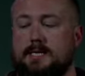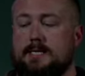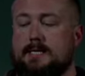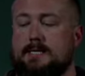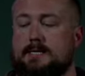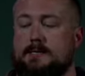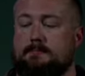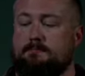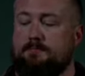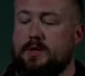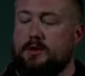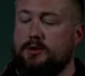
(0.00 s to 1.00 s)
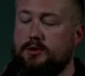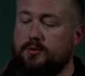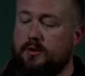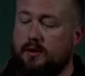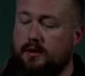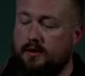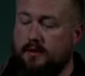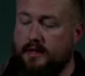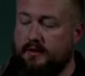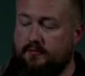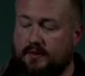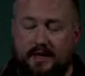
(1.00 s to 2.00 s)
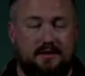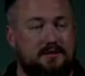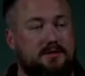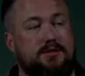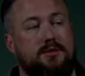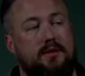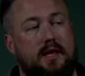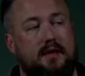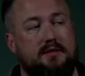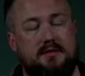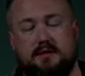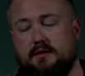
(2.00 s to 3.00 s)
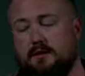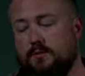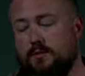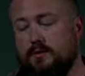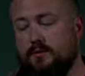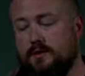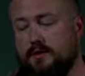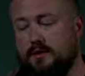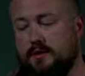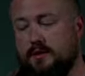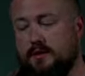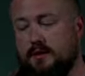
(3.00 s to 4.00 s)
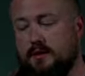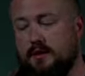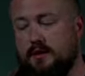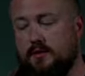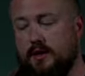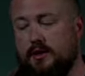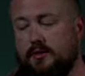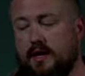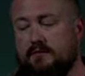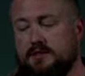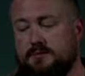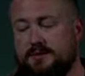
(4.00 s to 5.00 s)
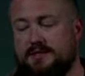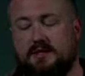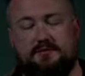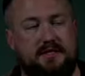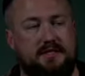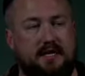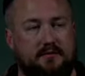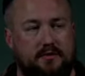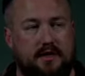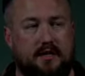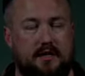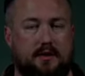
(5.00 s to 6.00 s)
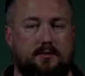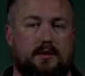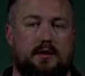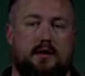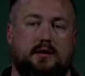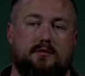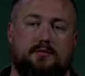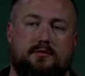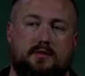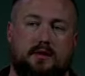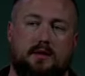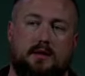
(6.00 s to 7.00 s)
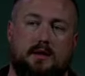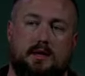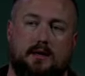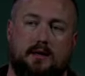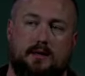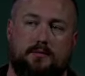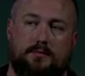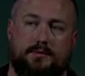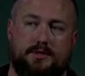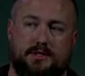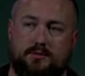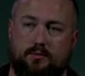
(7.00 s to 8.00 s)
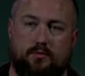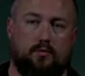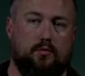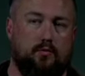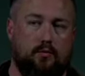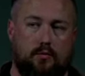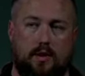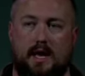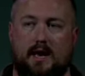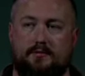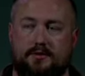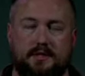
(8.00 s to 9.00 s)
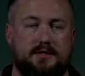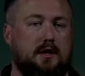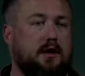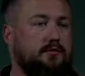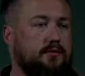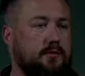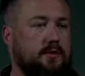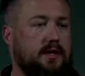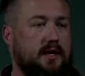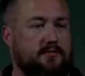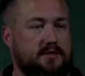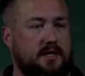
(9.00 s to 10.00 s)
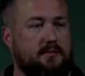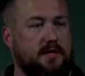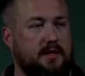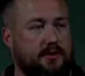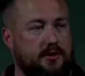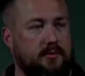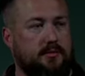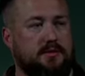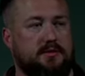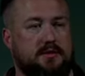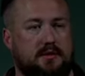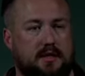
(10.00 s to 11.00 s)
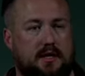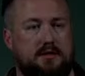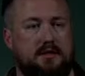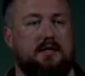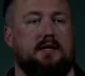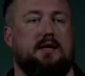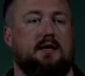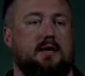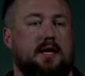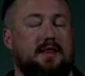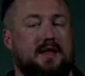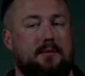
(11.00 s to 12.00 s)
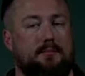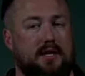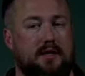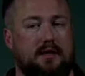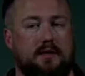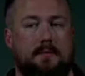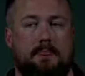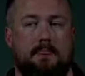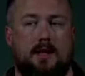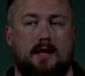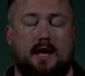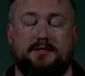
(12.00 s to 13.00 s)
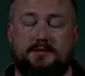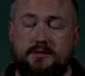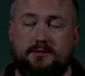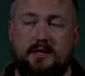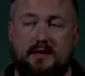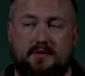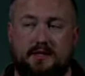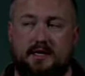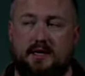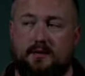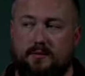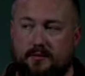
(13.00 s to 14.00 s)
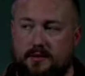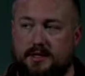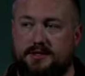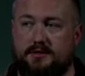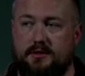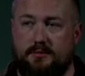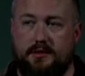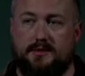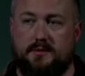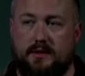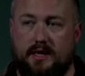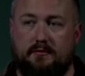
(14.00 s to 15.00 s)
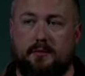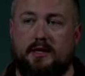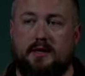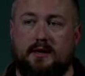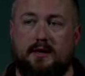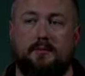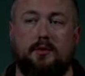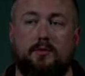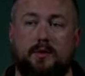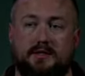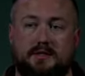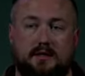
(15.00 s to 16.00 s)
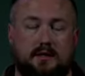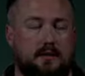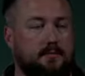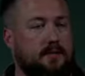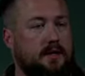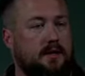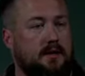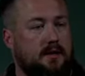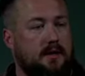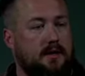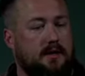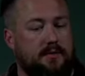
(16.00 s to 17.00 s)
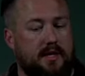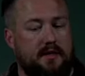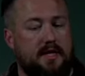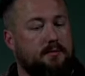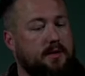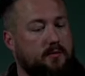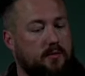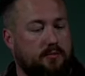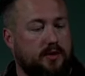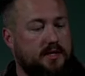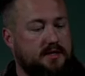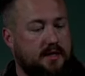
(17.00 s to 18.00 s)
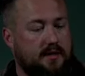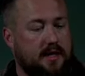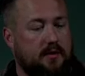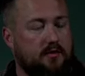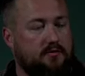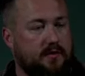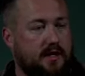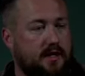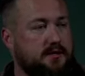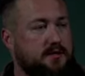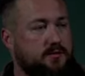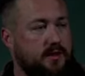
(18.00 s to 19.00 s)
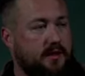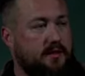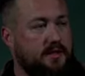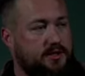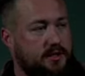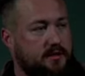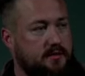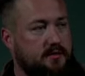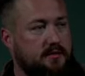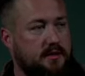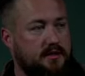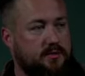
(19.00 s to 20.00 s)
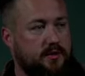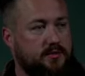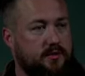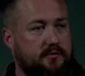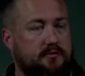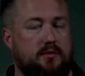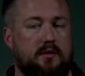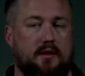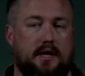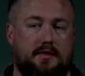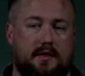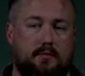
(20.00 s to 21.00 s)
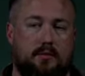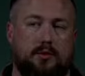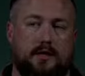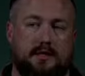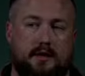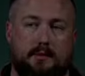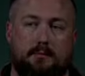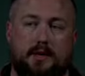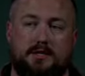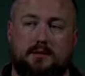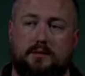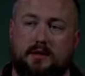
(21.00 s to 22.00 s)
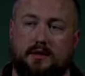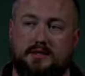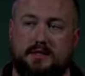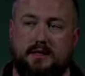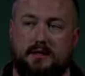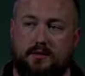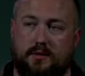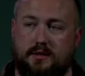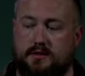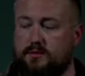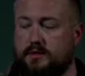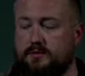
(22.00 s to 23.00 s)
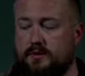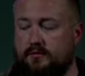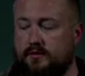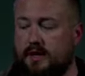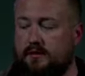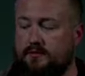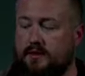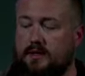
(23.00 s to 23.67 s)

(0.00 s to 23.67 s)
Um, you are all invited to that. We will, I don't have a specific date for that yet. We're kind of um, just after this offering, we'll have time to get our numbers locked in. And in that meeting, as soon as we have the date, we will let you know because we want everybody to come who wants to come. Uh, but in that meeting, we'll break down how our finances went this year in 2024, and then we'll break down the budget and what it looks like going into 2025.